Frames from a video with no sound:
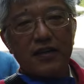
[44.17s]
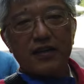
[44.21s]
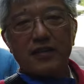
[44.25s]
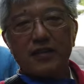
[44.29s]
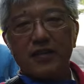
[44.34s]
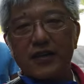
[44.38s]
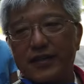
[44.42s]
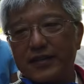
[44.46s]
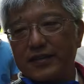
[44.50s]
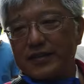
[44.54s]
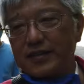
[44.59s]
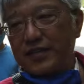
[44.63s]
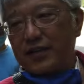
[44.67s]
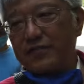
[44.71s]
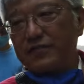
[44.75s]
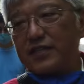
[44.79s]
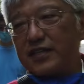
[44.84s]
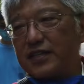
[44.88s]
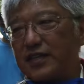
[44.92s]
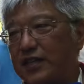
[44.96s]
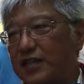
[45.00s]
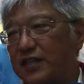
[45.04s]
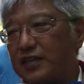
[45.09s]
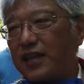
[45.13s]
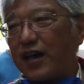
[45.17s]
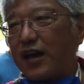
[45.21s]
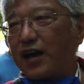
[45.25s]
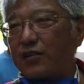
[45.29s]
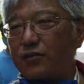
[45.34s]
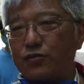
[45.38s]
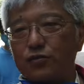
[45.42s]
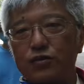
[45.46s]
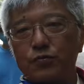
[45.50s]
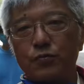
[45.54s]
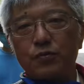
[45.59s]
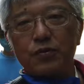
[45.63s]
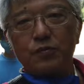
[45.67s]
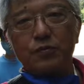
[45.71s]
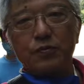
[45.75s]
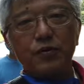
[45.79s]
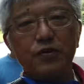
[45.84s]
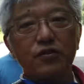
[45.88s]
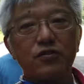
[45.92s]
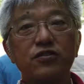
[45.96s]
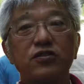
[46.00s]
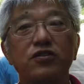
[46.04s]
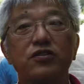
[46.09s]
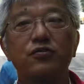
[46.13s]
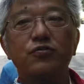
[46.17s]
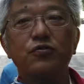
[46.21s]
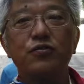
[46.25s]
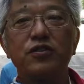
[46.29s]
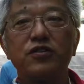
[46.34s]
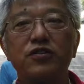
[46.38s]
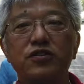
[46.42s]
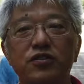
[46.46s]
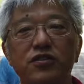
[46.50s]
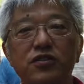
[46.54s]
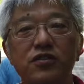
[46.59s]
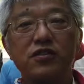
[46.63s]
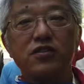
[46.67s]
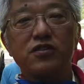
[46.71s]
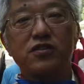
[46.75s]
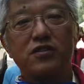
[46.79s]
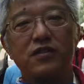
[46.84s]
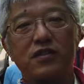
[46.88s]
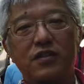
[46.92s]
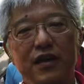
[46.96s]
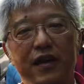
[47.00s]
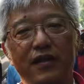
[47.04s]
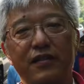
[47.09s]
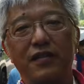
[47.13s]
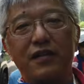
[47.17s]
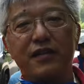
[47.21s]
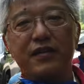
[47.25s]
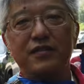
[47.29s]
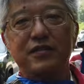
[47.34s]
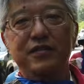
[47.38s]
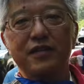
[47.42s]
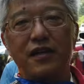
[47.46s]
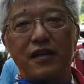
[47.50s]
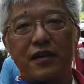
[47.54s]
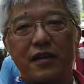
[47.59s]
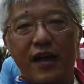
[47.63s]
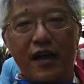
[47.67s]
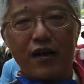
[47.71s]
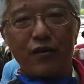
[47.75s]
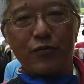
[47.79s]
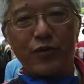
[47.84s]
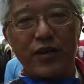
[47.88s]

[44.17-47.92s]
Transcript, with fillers: It's like $17 per person, which is, I think it's kind of